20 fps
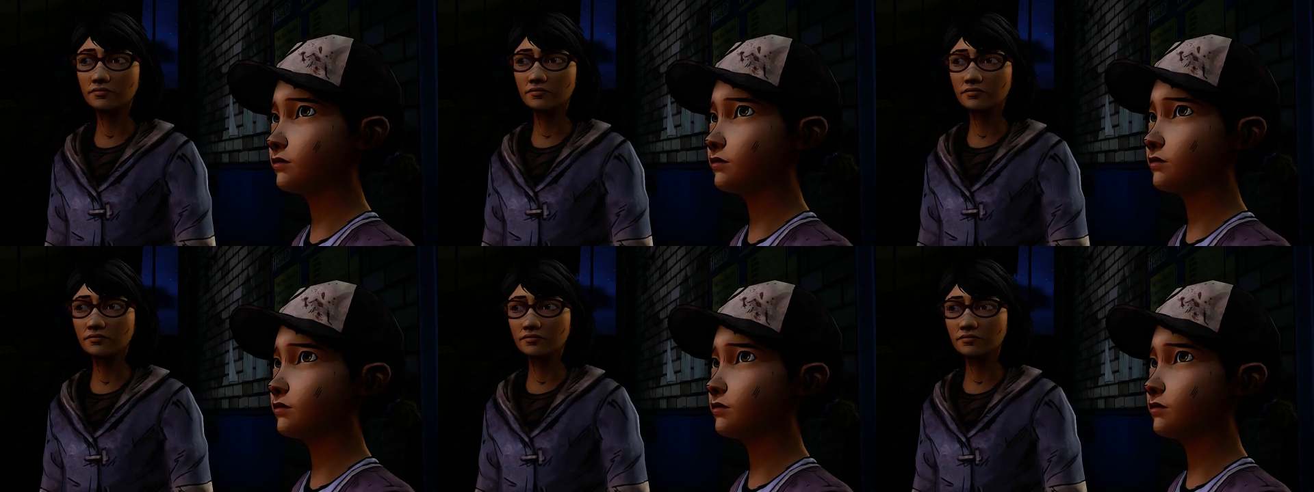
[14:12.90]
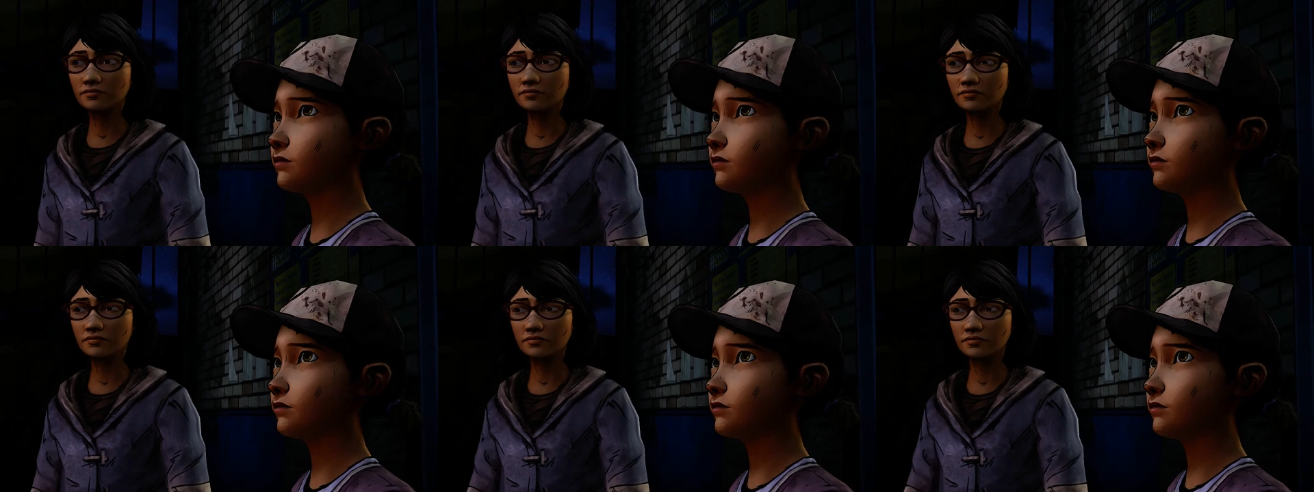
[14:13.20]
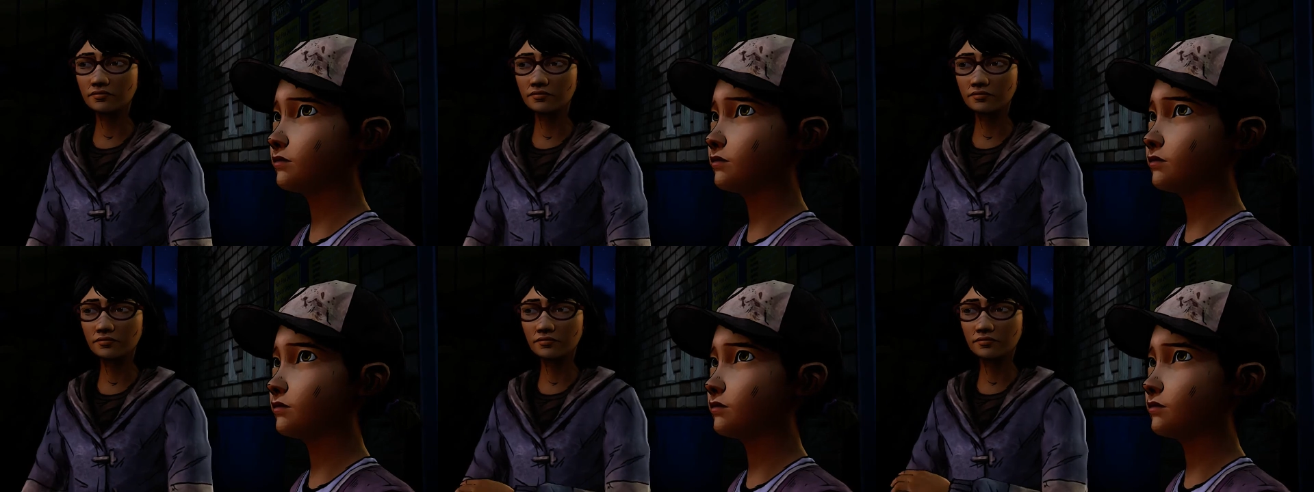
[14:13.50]

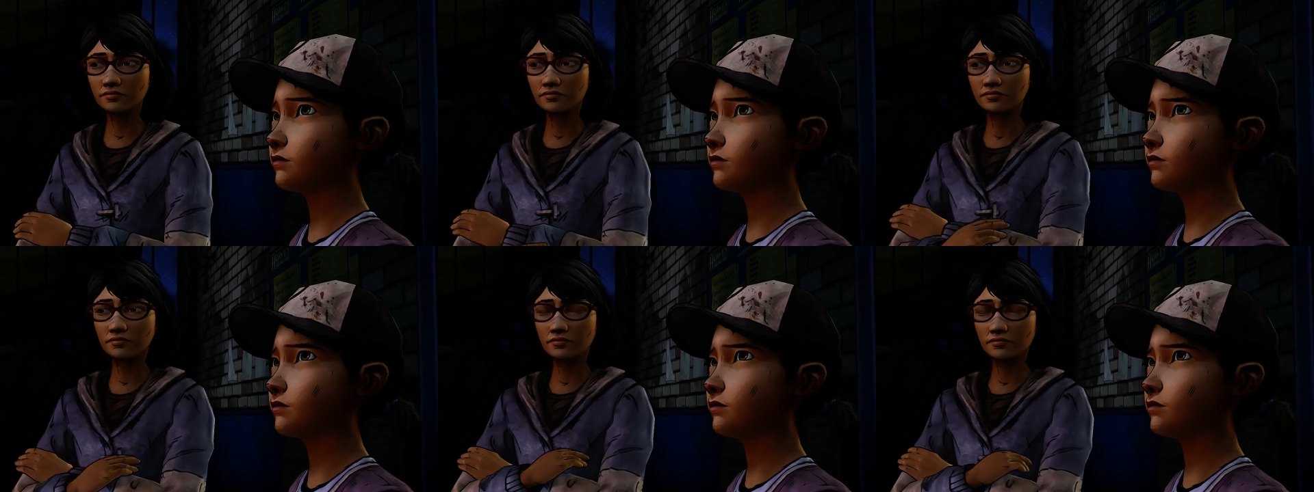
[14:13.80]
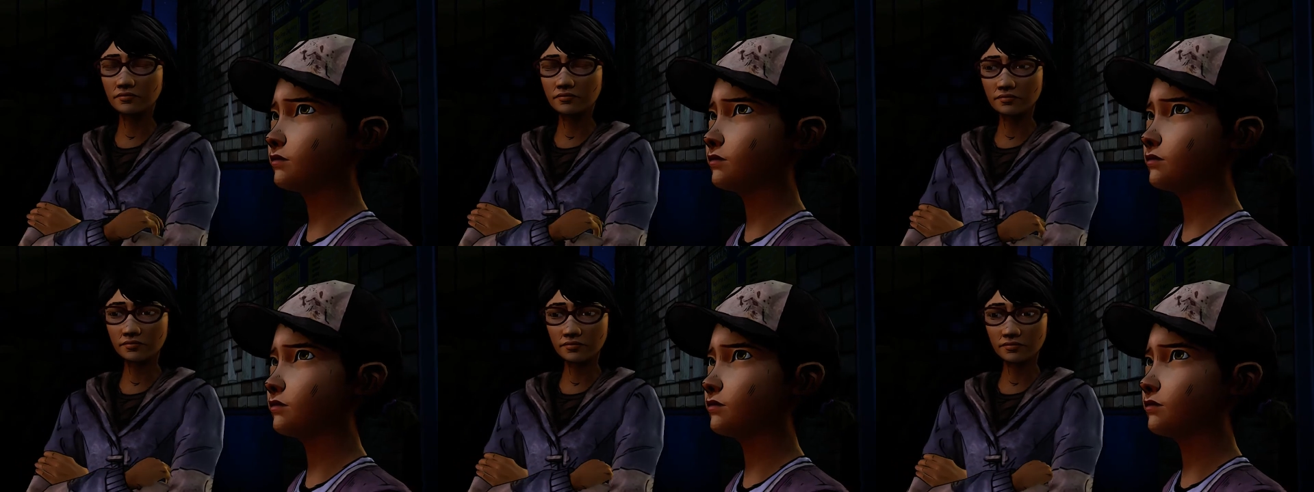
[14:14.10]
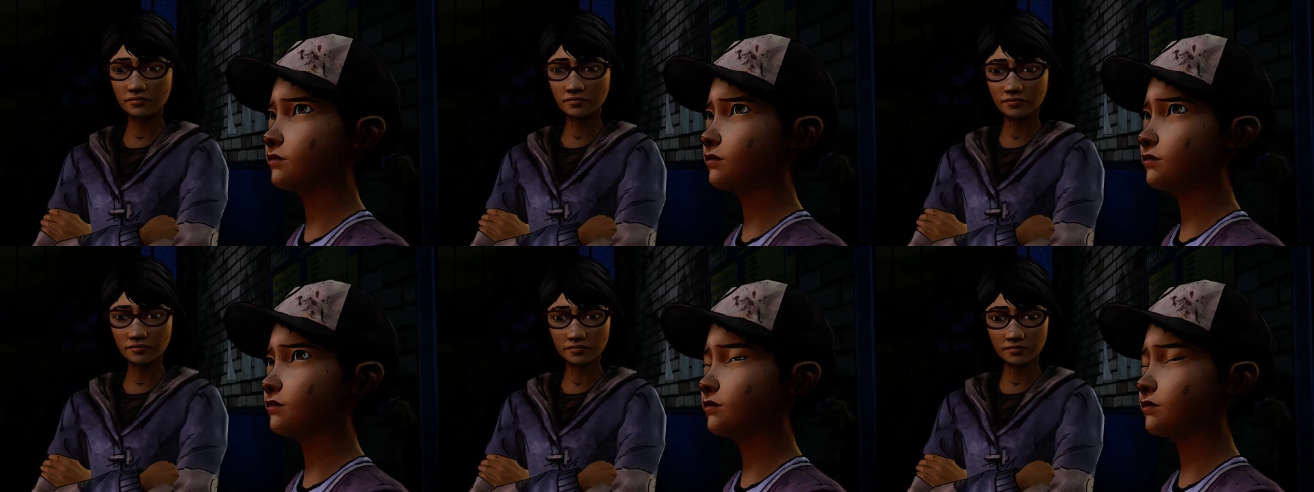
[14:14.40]

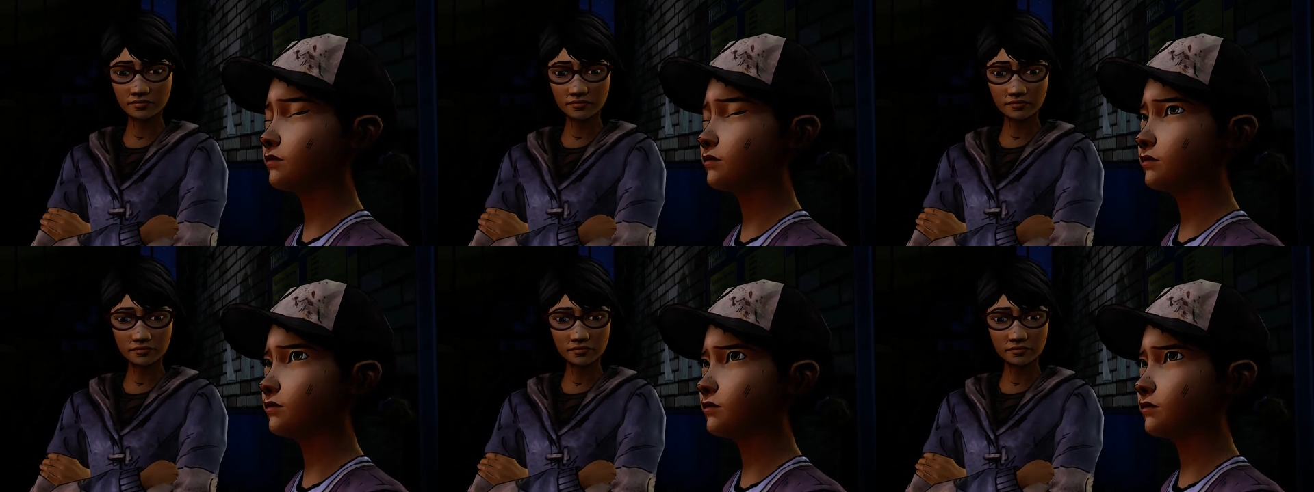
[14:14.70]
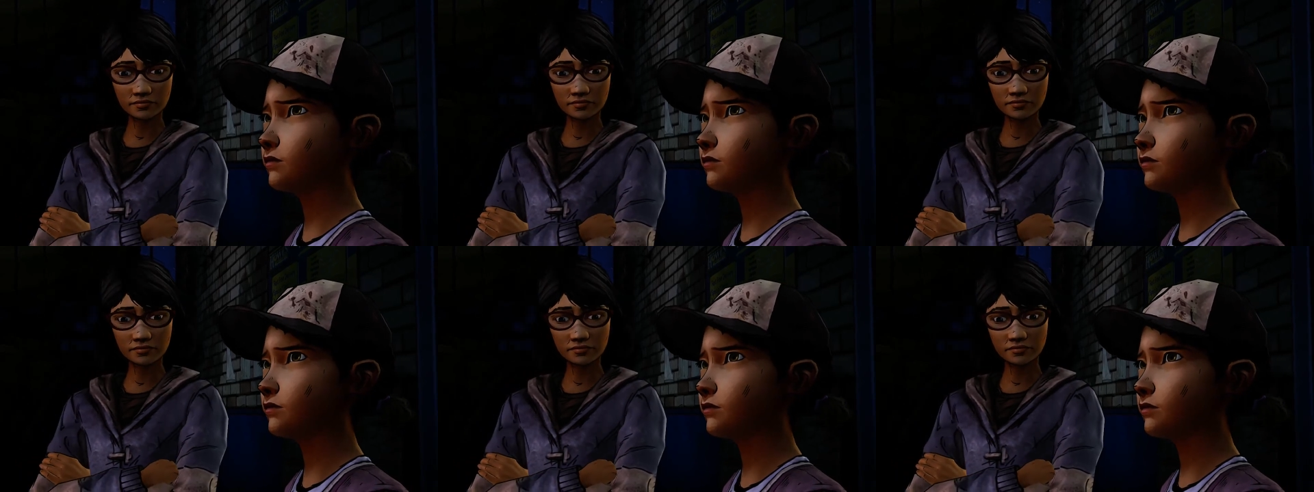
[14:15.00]
(no one is talking)